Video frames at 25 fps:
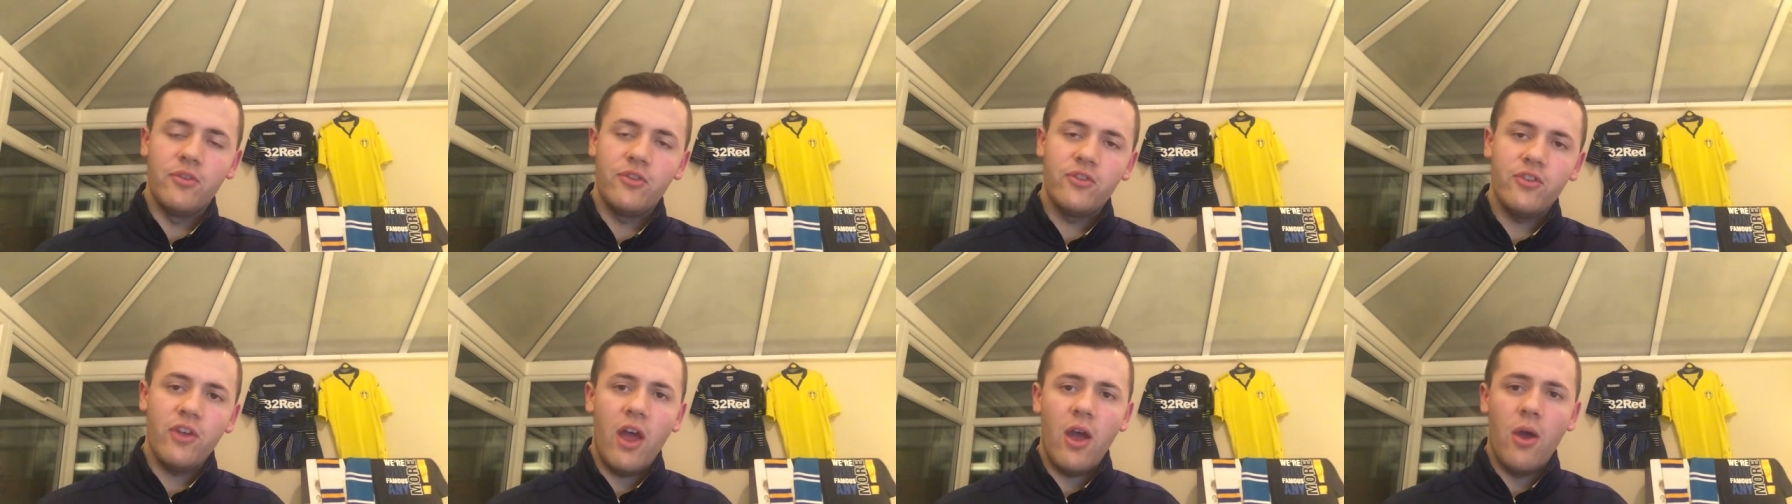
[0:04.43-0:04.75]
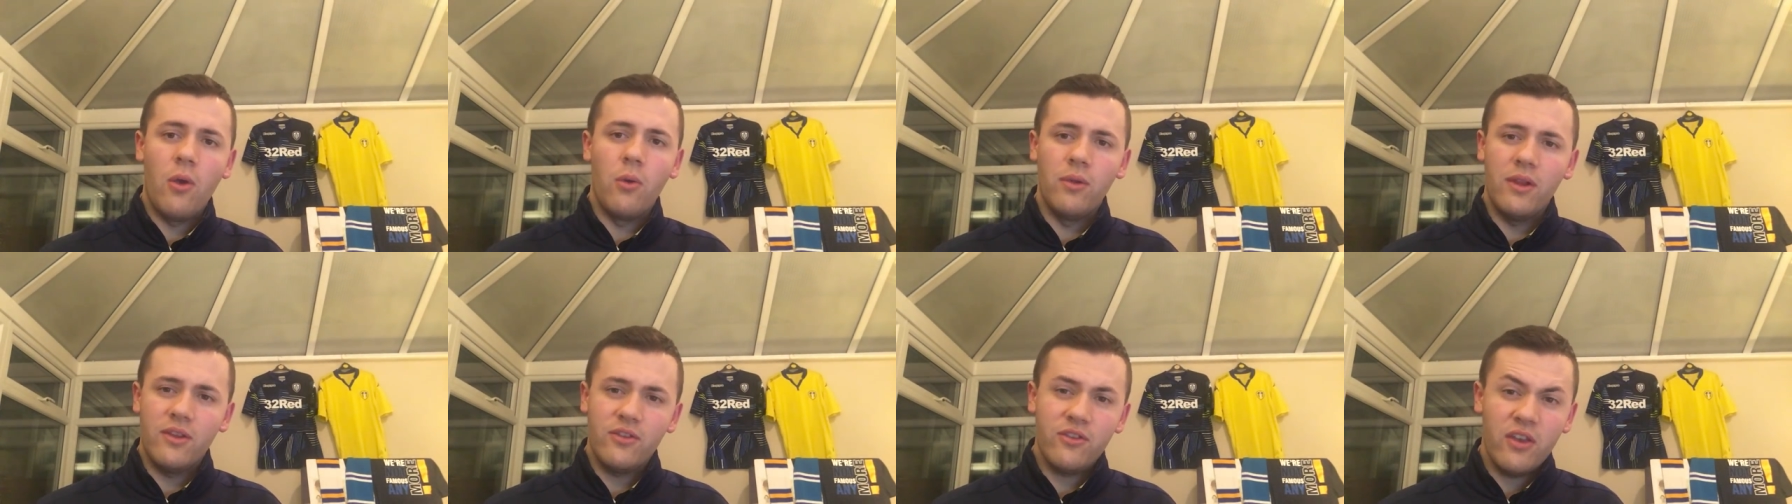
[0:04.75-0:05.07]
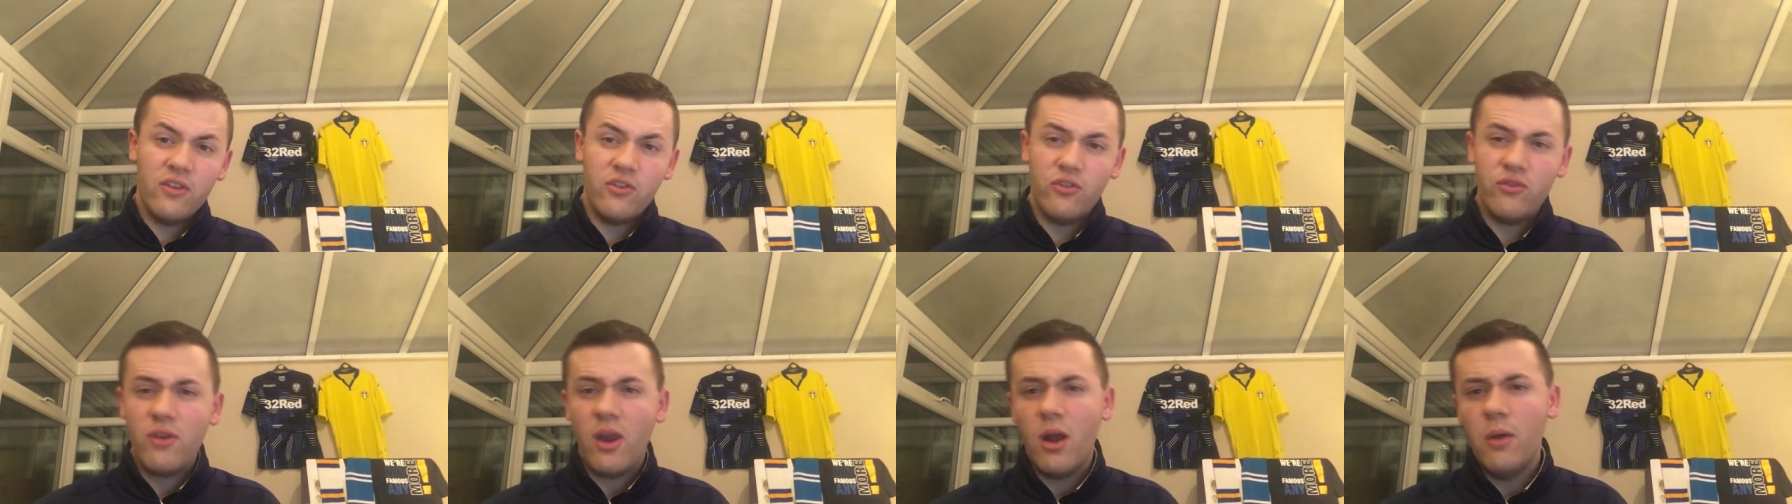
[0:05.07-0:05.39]
So, let's
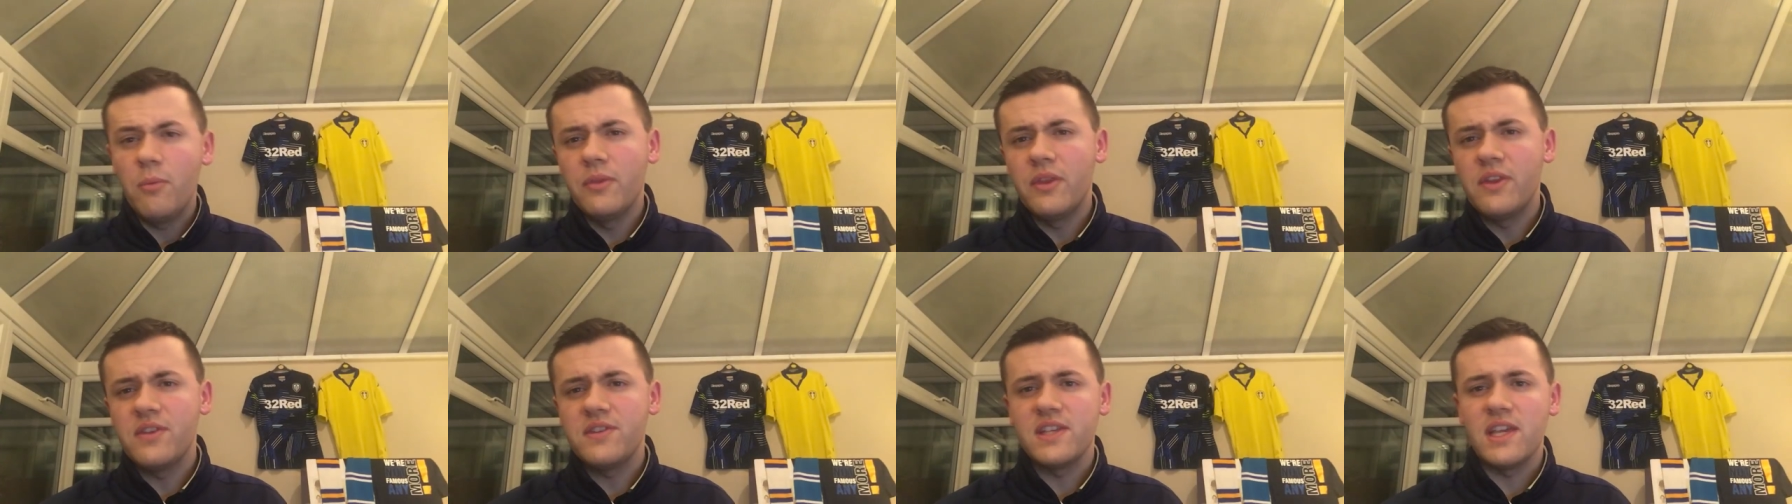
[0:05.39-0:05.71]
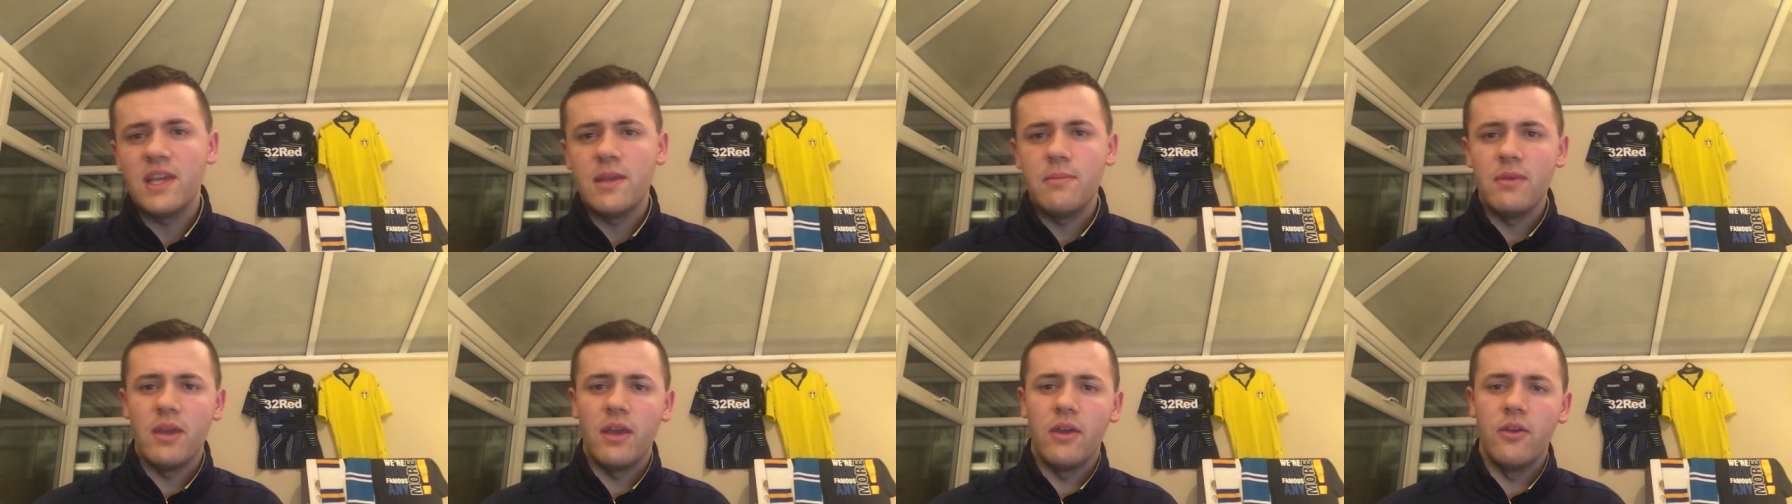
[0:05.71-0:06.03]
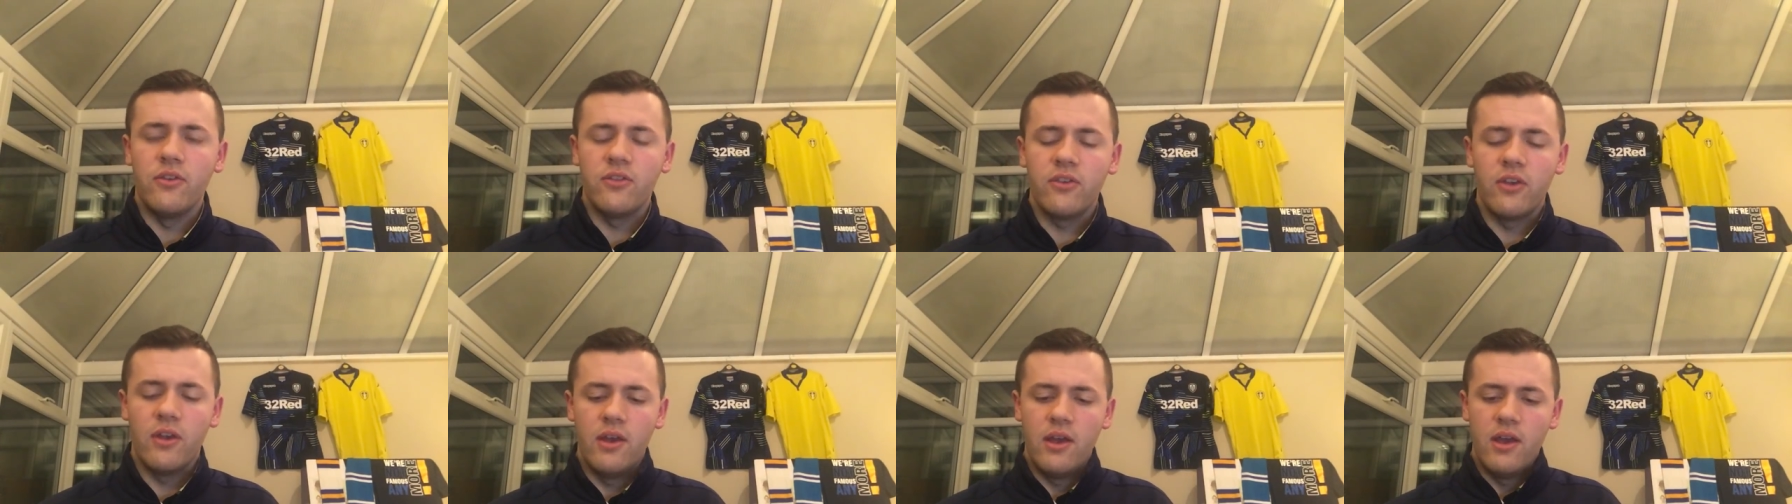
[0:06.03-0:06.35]
get straight on with the team
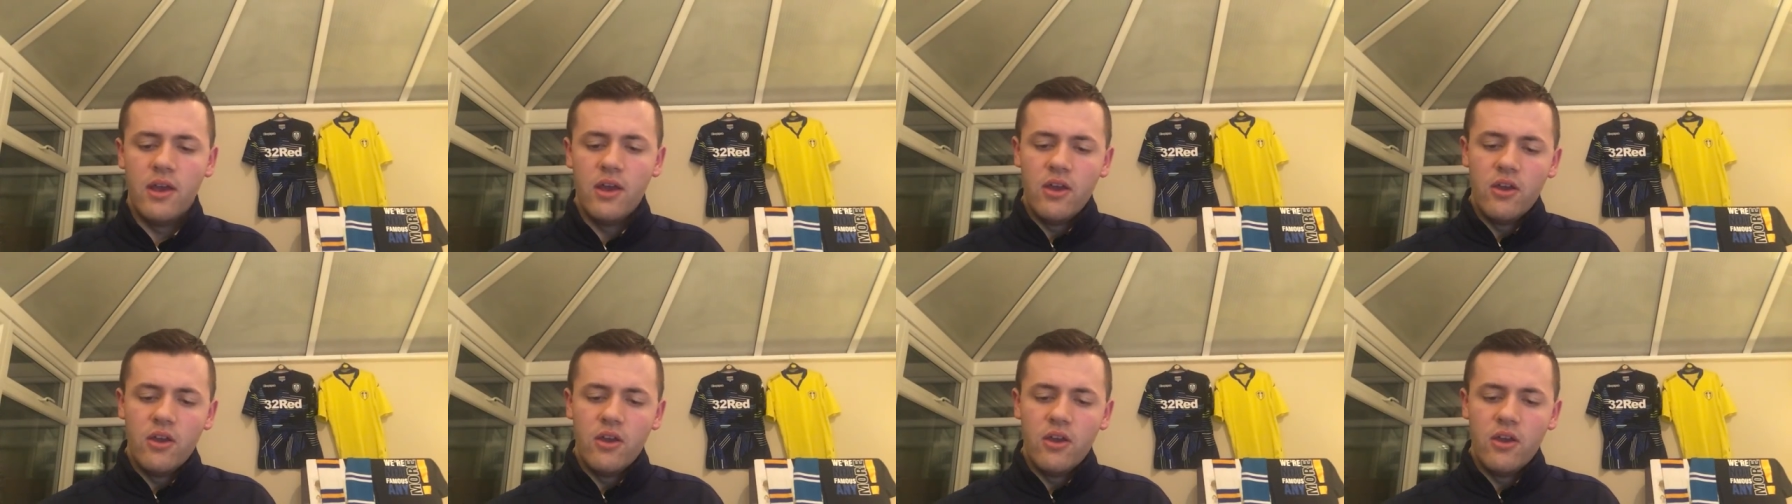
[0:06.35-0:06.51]
news.